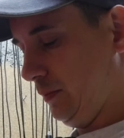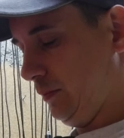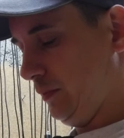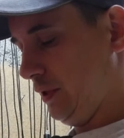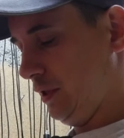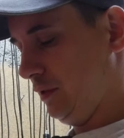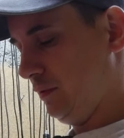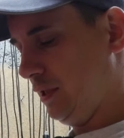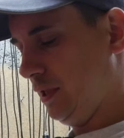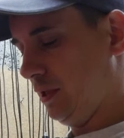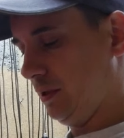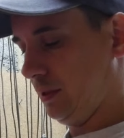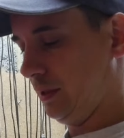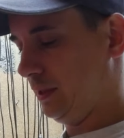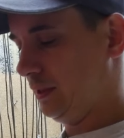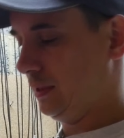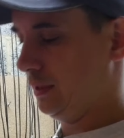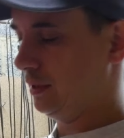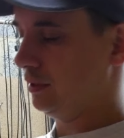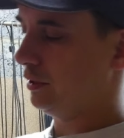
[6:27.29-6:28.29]
it's really
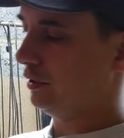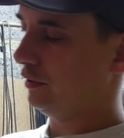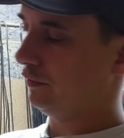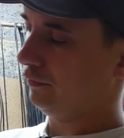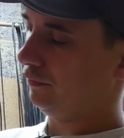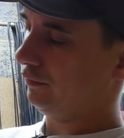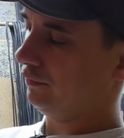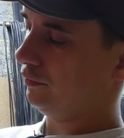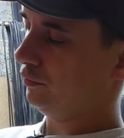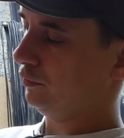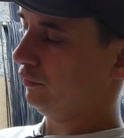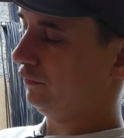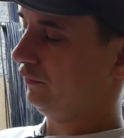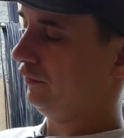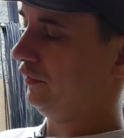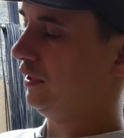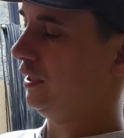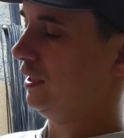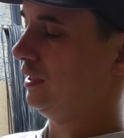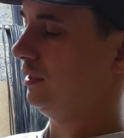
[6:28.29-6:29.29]
nice. It kind of sort
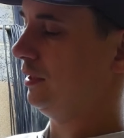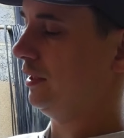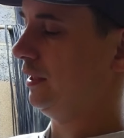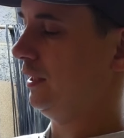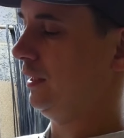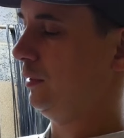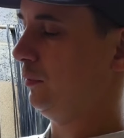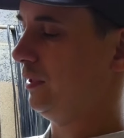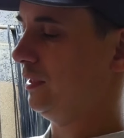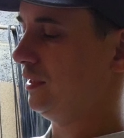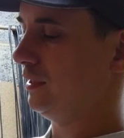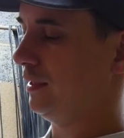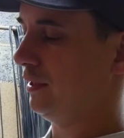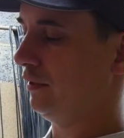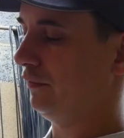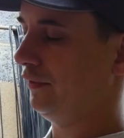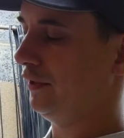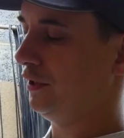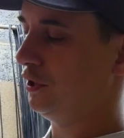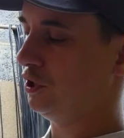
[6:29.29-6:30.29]
of it's like a little insert
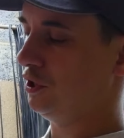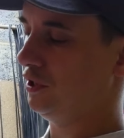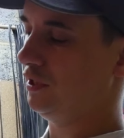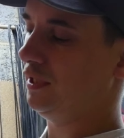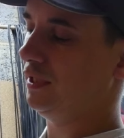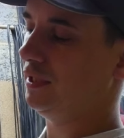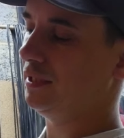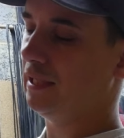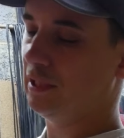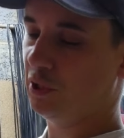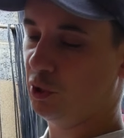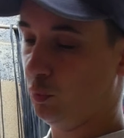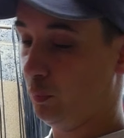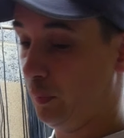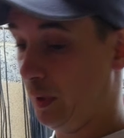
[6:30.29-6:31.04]
that finishes it. Its actual